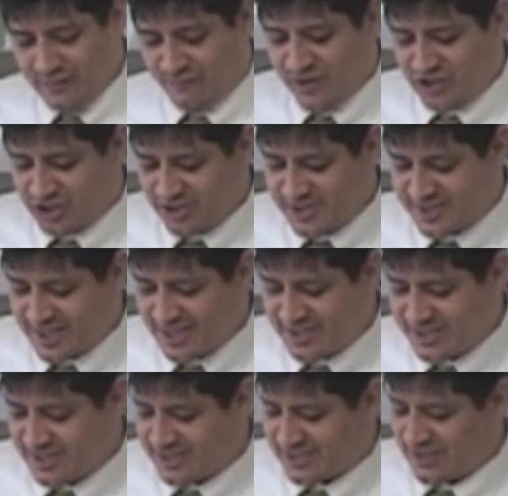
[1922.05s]
to the official
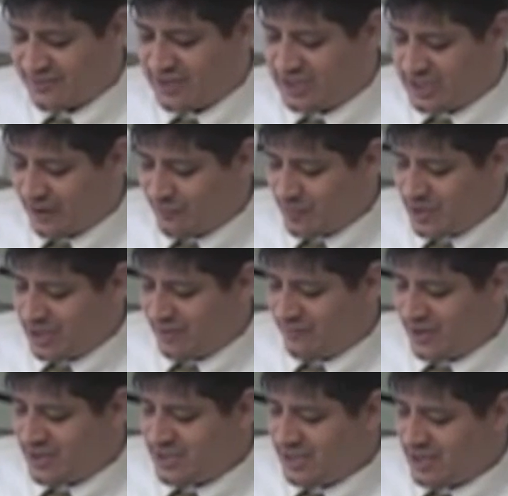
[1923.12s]
census of the government
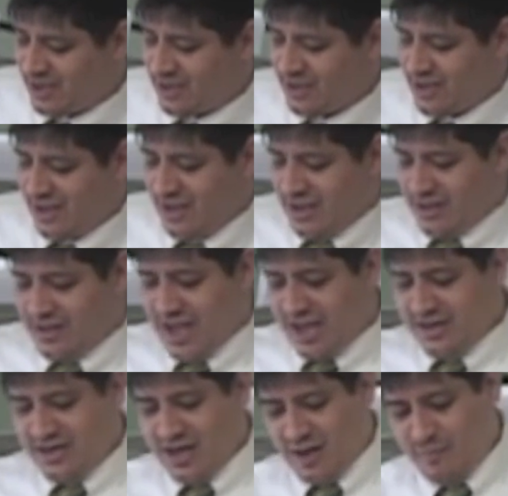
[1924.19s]
of India,
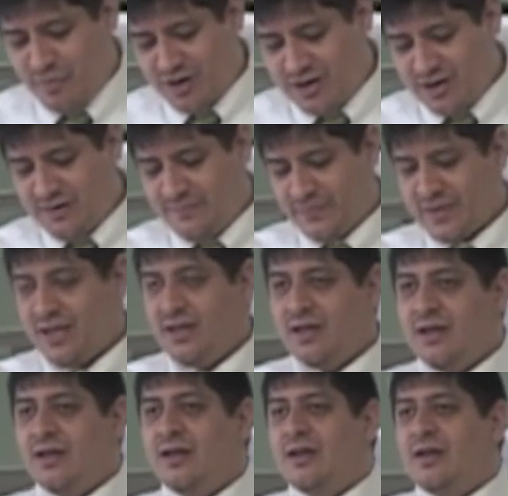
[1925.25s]
that number
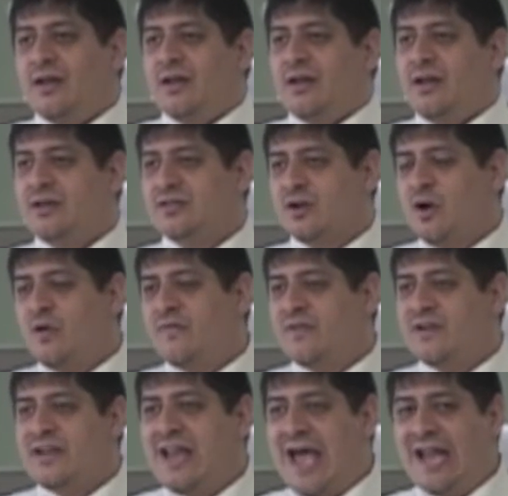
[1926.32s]
is
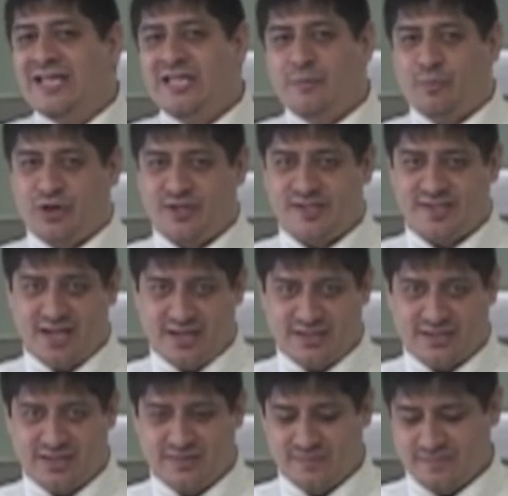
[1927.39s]
over
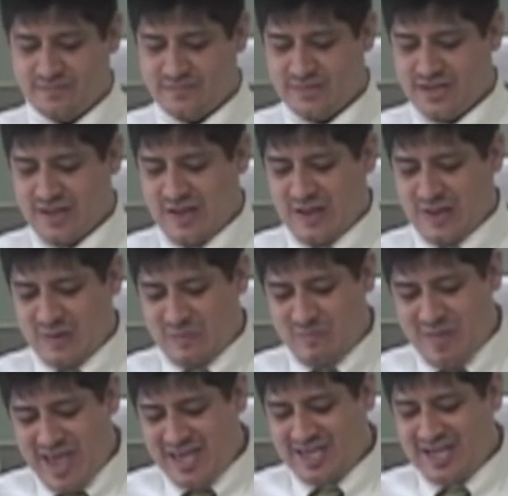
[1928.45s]
90%,
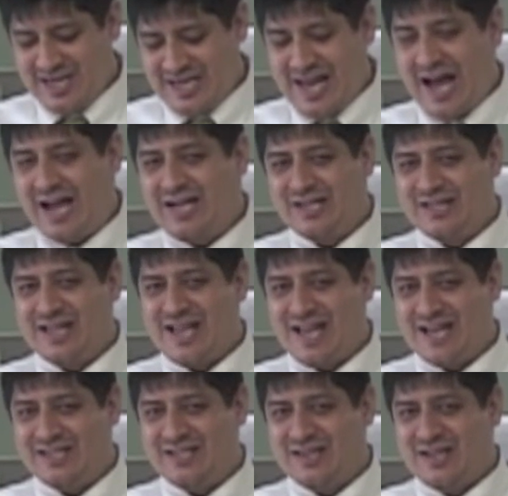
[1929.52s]
making
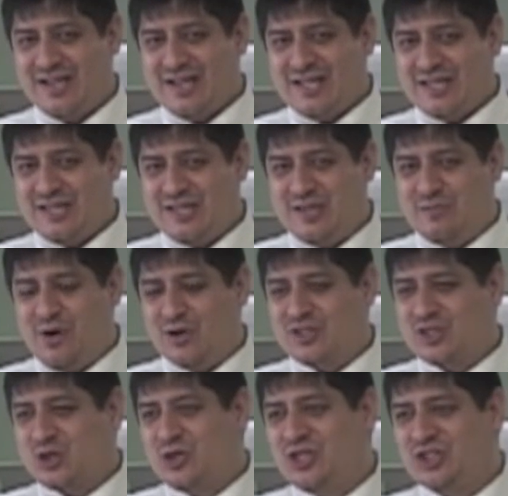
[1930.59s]
Nagaland the
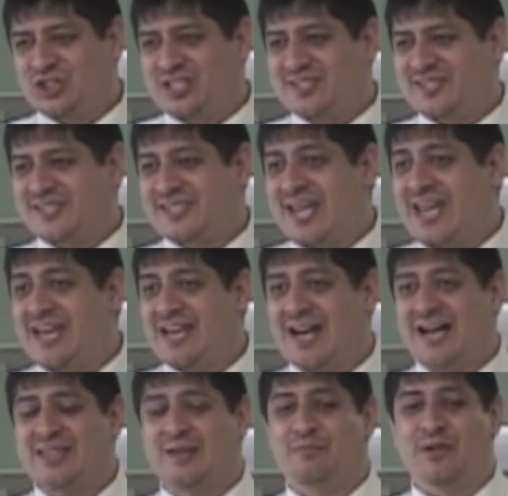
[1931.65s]
most Christian state
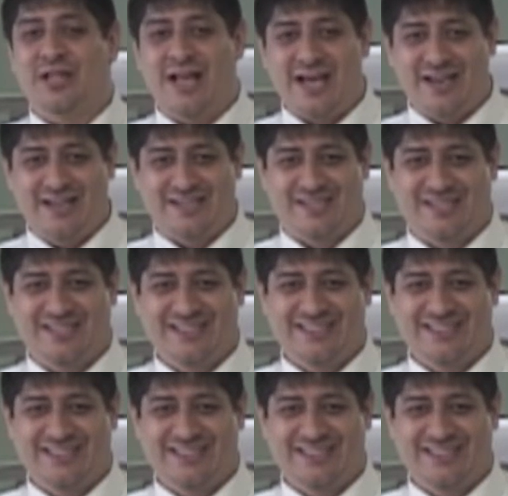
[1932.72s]
on the planet.